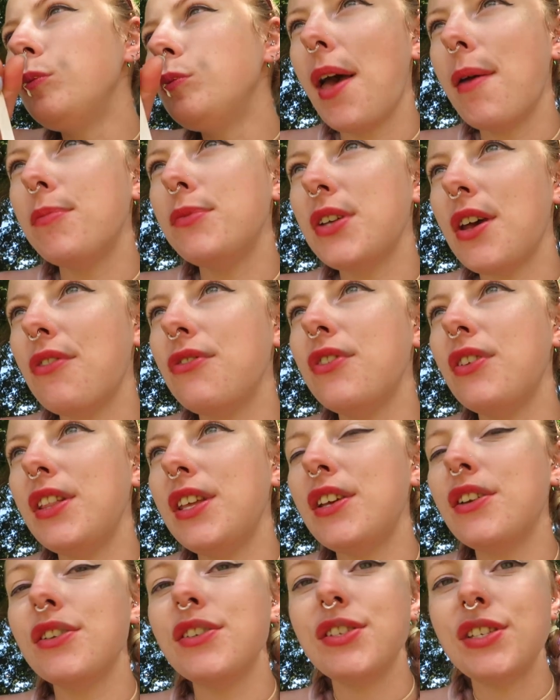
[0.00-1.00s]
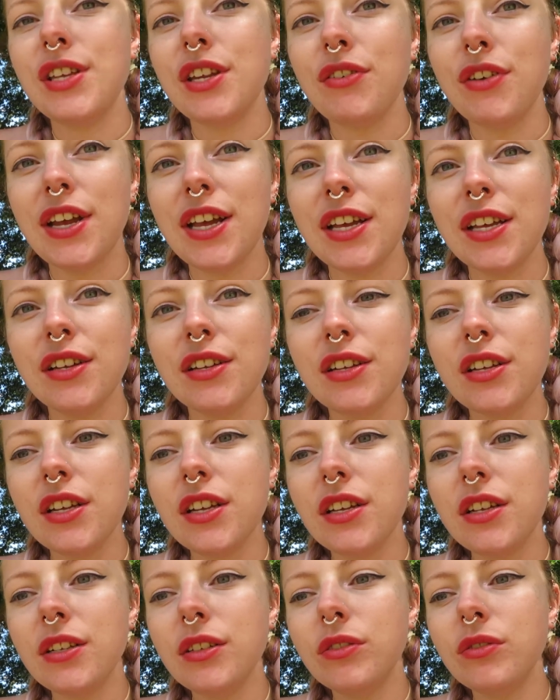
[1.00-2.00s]
I'm definitely considering
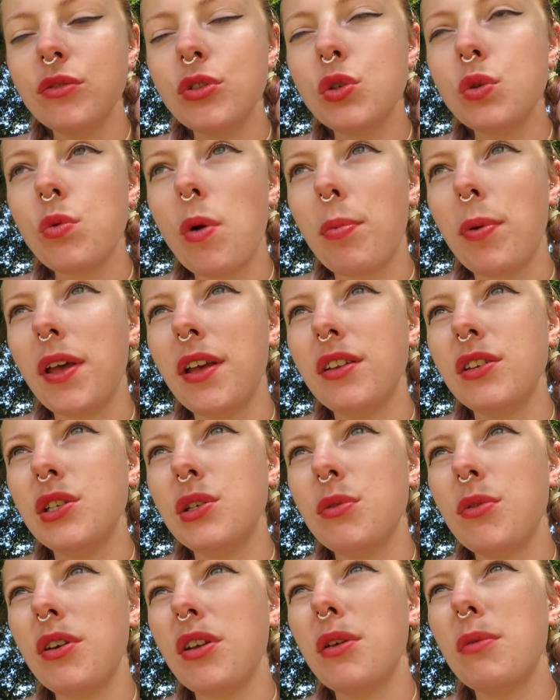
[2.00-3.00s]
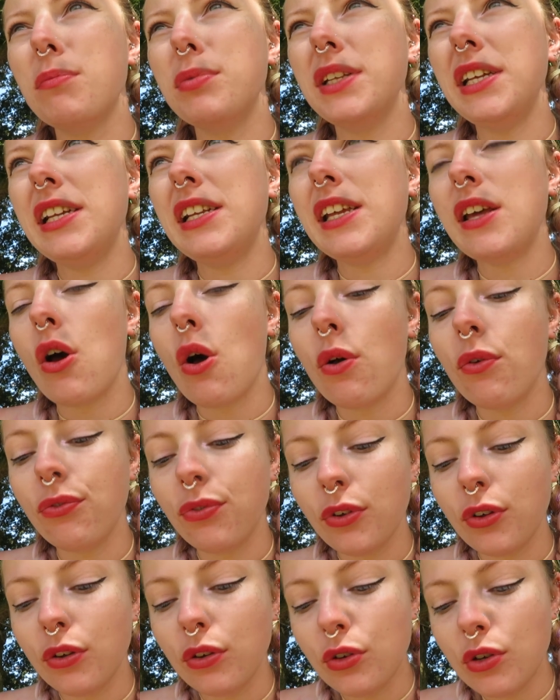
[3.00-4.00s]
swapping to a completely whole
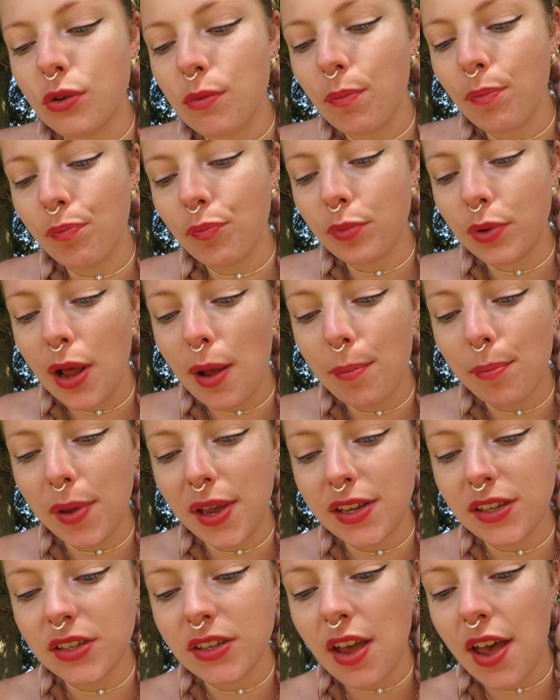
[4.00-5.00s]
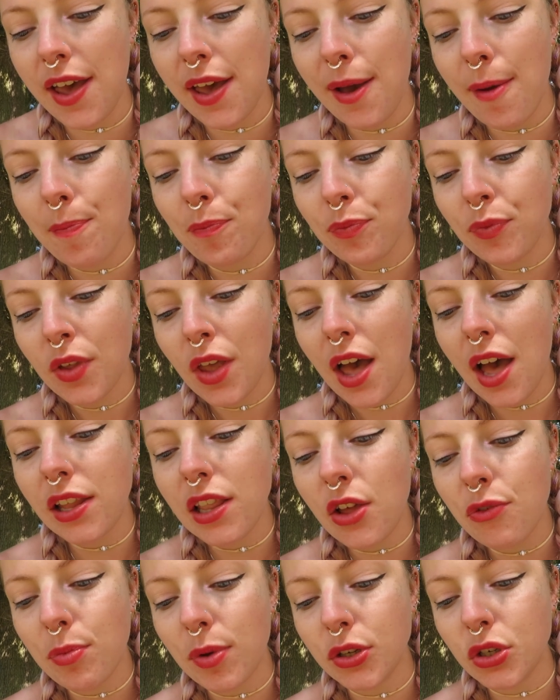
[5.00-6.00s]
food, plant-based diet. I
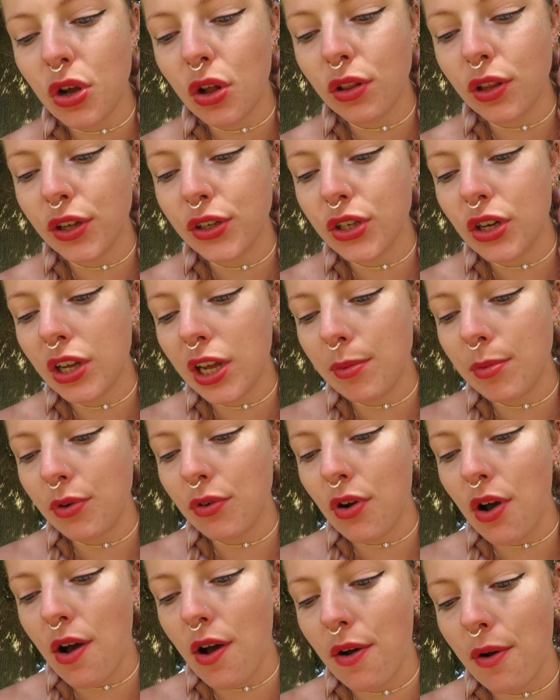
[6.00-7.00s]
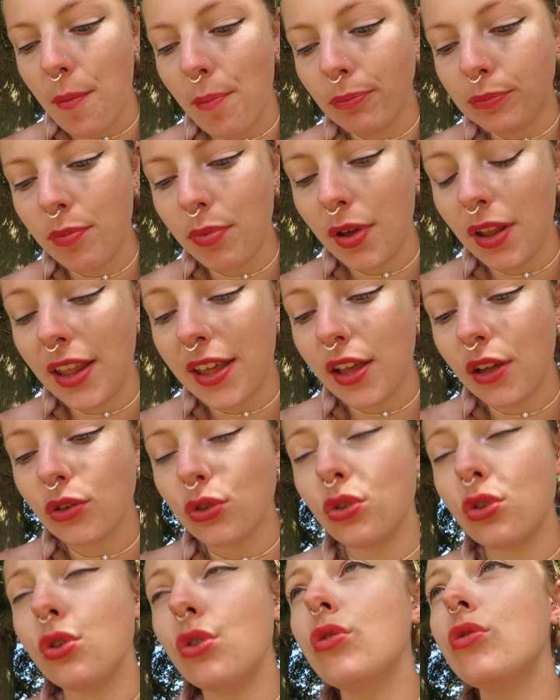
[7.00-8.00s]
love my chocolate, don't get me wrong, but like as
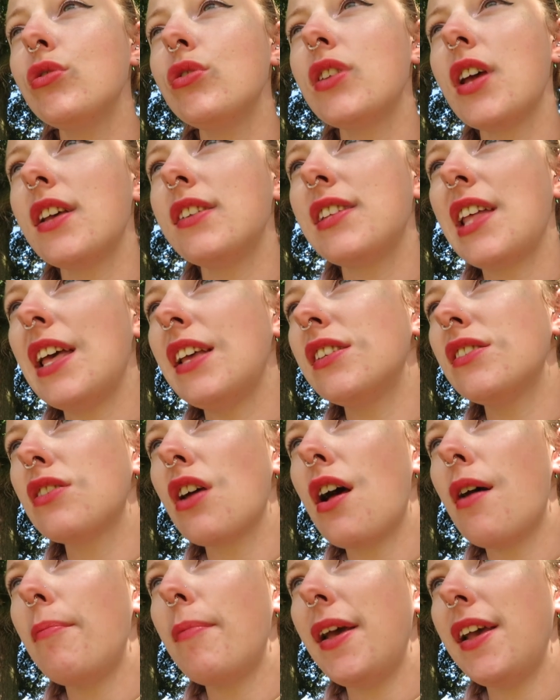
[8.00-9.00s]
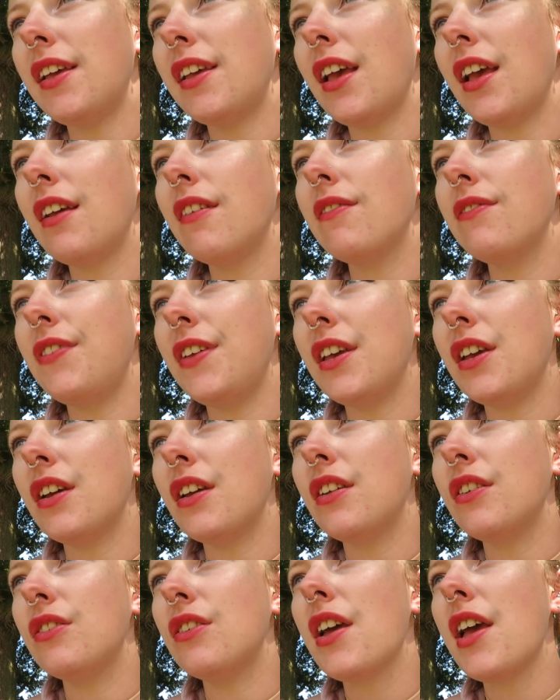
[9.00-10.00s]
soon as they start making
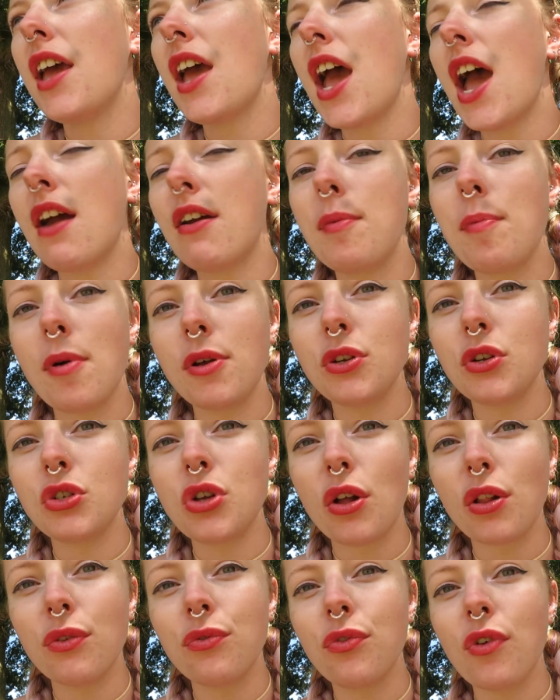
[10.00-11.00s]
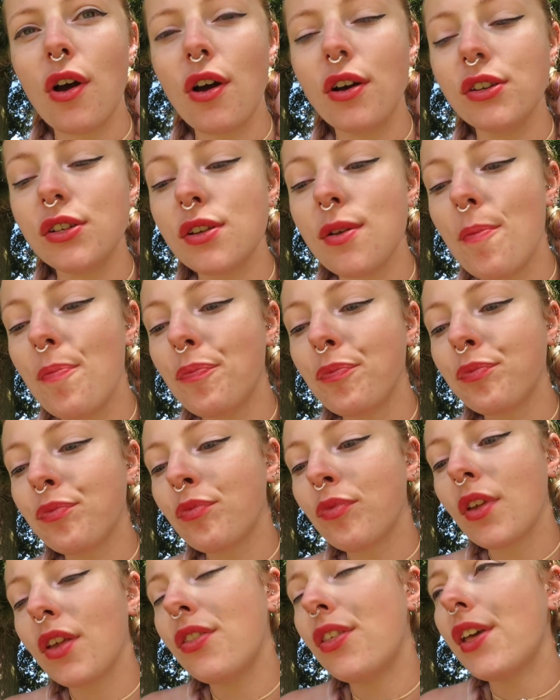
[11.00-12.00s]
vegan Harry Potter chocolate frogs,
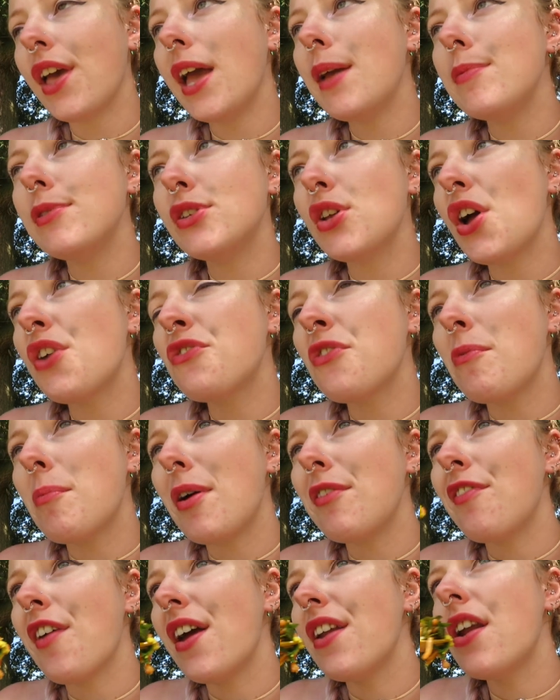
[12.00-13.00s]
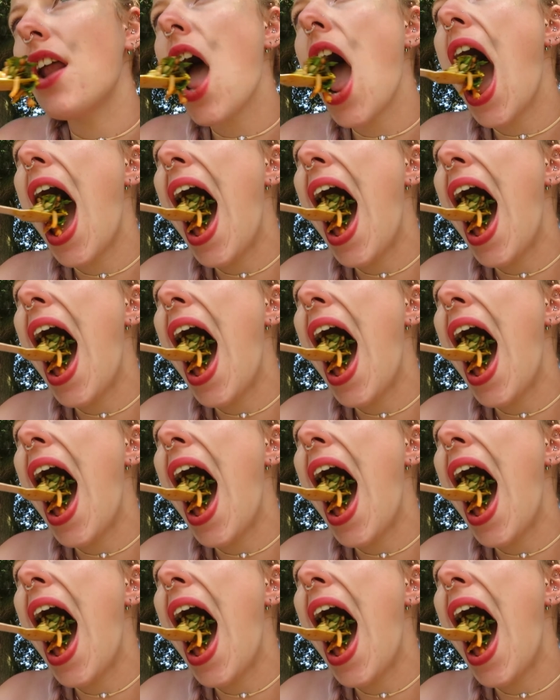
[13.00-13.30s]
the game is over, my friend.